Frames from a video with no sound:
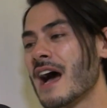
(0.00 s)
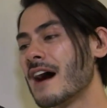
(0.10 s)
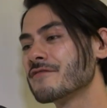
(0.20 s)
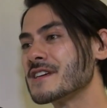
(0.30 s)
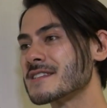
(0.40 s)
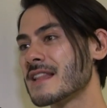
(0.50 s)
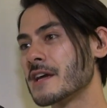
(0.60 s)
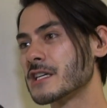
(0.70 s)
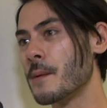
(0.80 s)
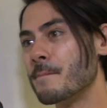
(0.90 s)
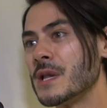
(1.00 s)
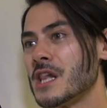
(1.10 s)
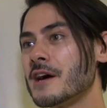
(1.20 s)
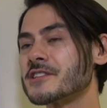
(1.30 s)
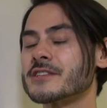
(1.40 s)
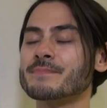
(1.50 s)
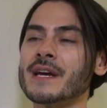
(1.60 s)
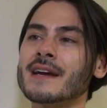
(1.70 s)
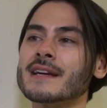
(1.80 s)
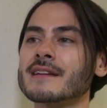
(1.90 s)
have this like blush
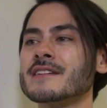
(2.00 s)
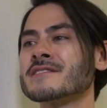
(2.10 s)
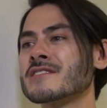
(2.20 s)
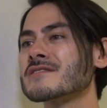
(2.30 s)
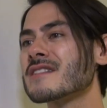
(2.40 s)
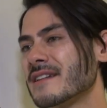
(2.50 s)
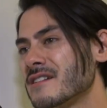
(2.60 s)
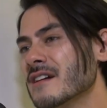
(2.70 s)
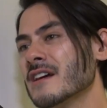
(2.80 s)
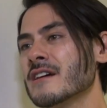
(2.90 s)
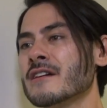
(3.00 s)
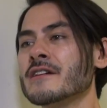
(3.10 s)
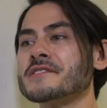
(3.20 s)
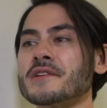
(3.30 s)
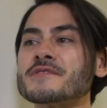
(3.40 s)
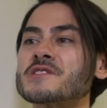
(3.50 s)
pink that's just like so